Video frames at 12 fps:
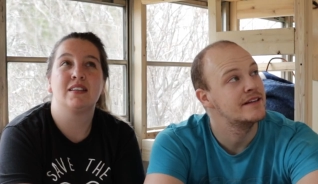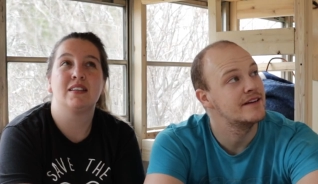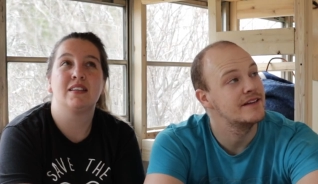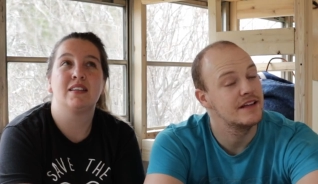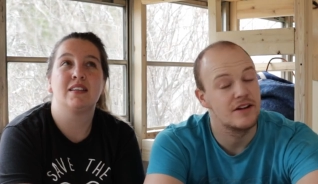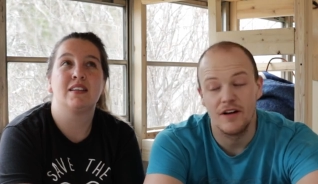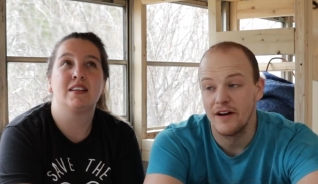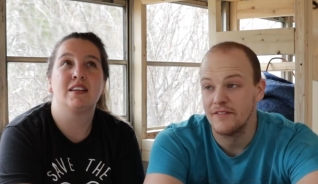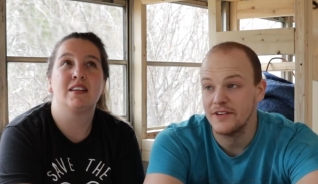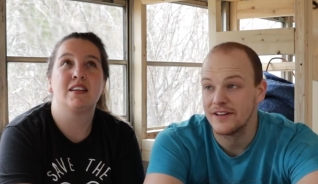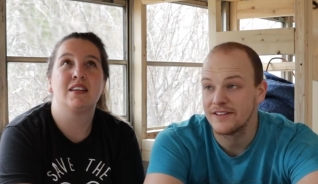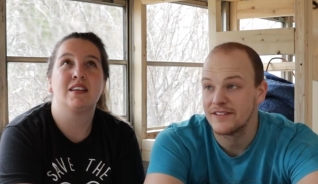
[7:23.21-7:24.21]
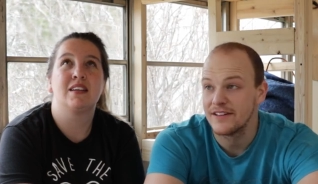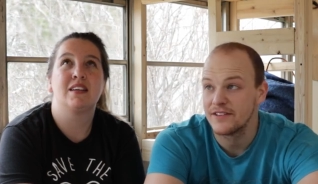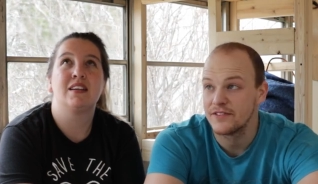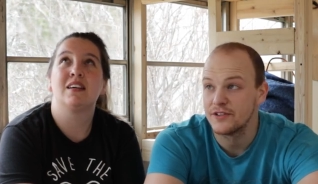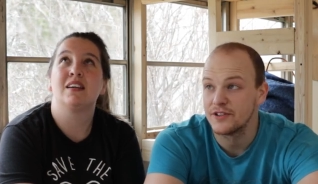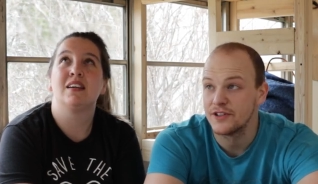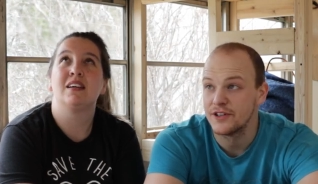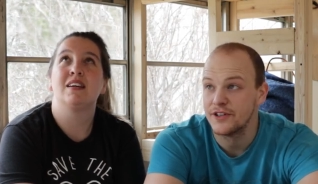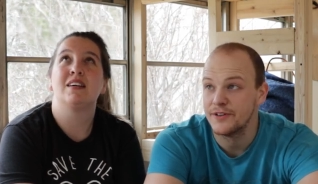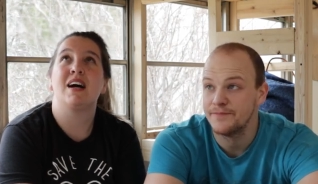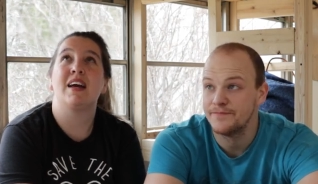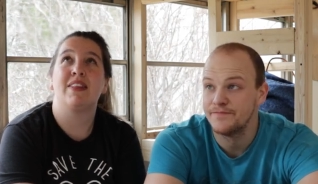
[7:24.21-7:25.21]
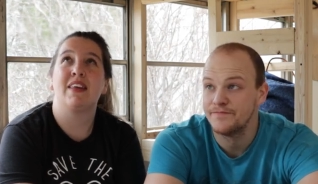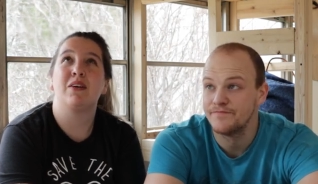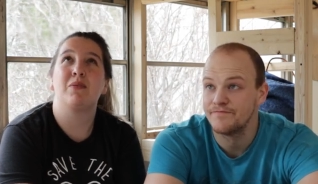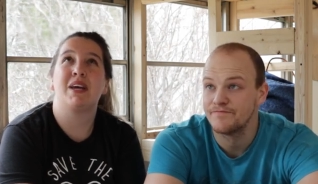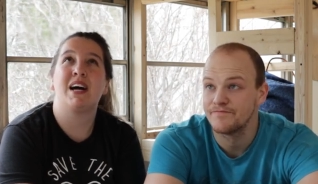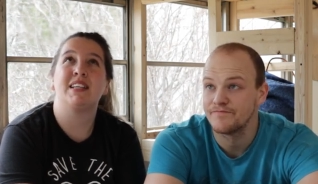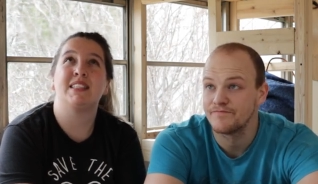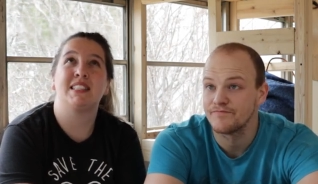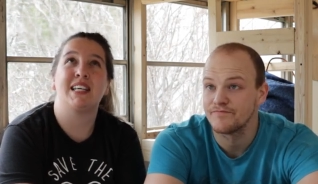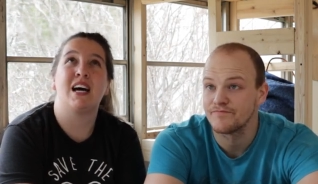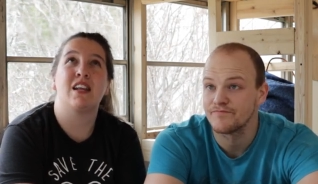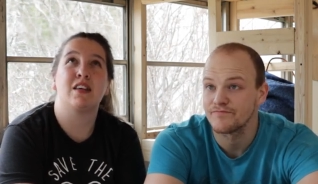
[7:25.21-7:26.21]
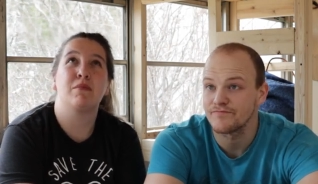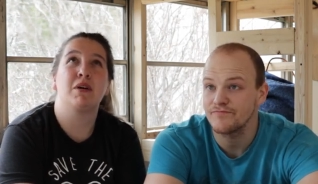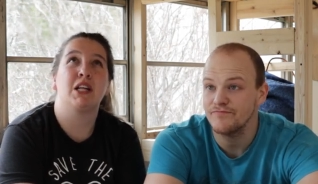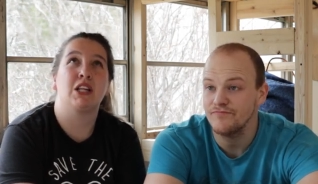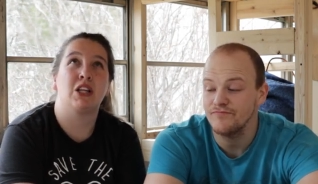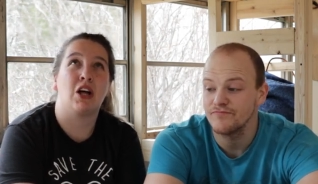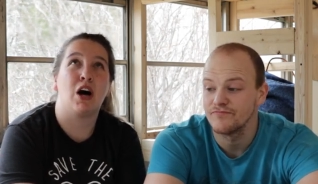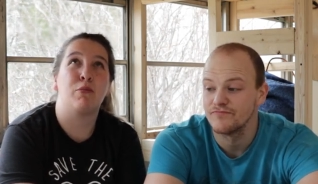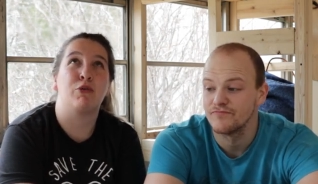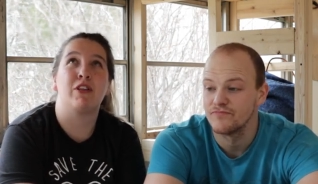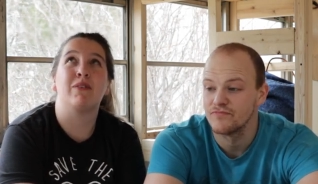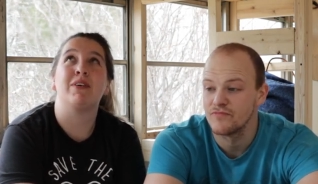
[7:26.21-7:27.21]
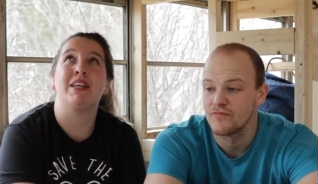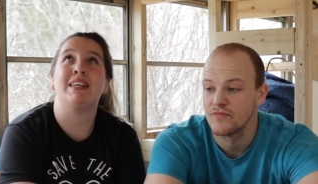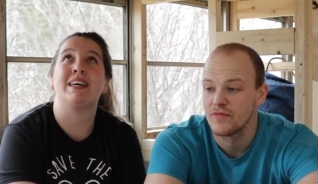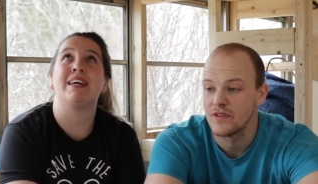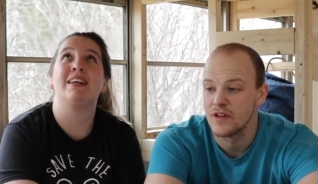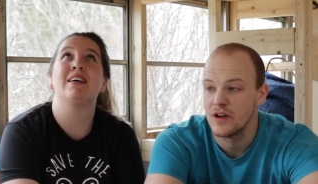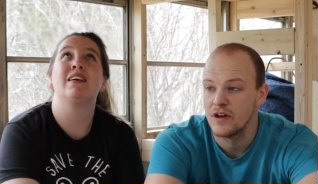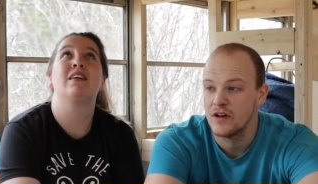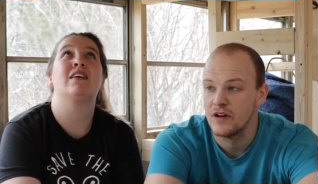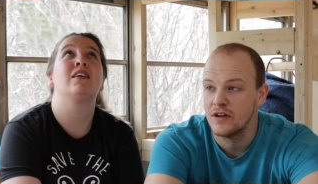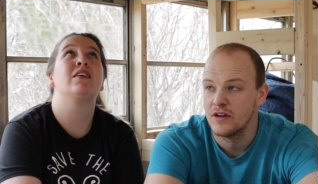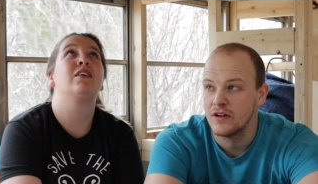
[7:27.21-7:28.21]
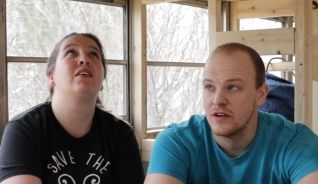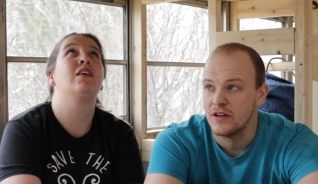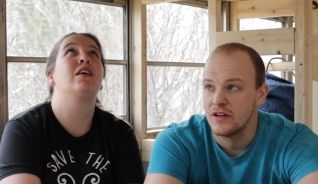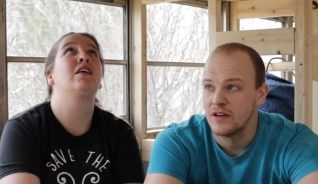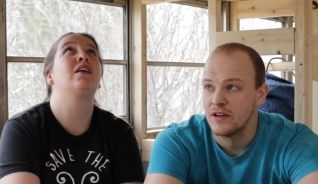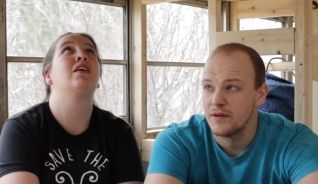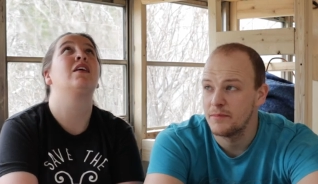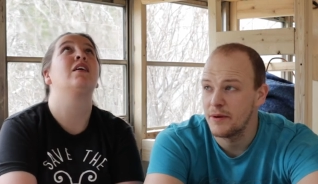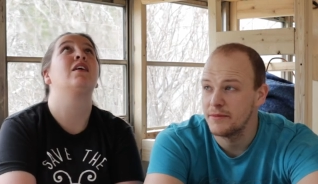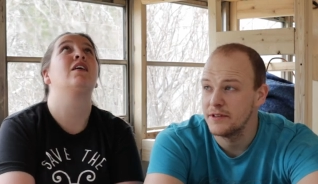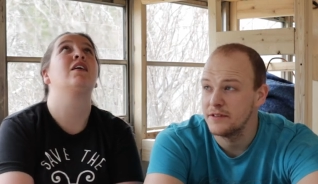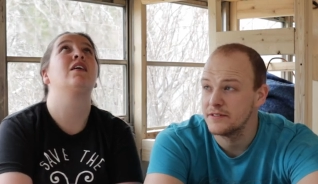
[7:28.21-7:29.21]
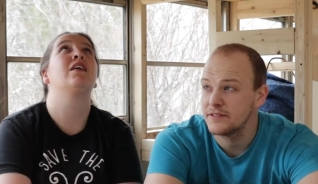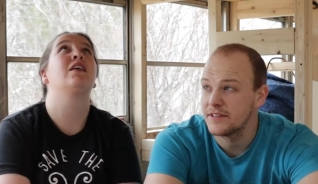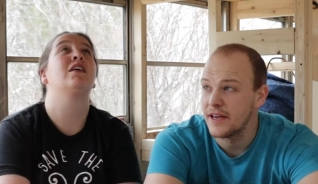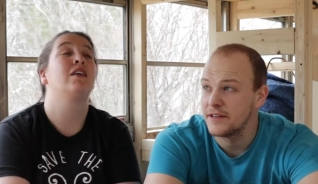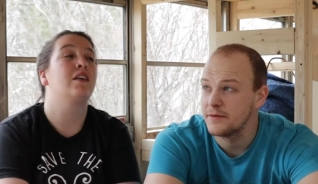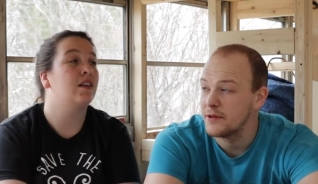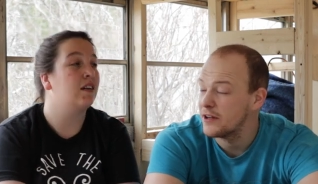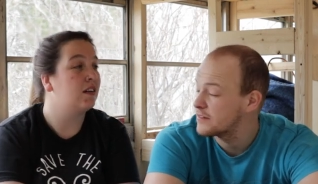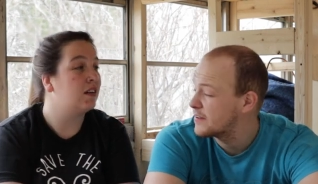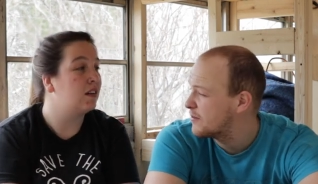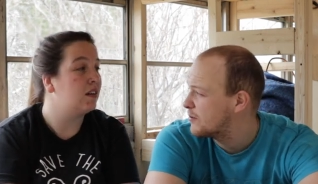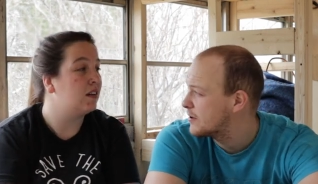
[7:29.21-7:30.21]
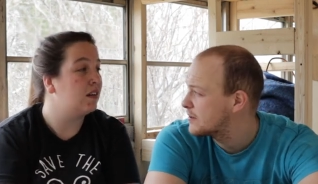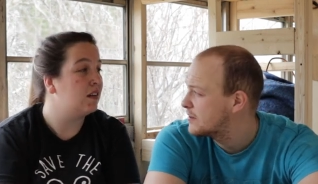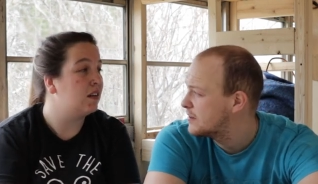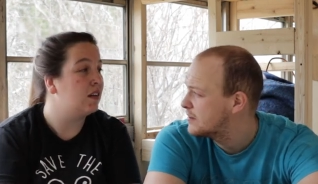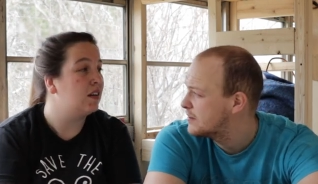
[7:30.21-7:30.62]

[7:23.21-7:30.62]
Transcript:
Speaker 1: They're a little obvious, that's for sure.
Speaker 2: I think we had to sand them a lot more than we did.
Speaker 1: Probably used sanding blocks that worked.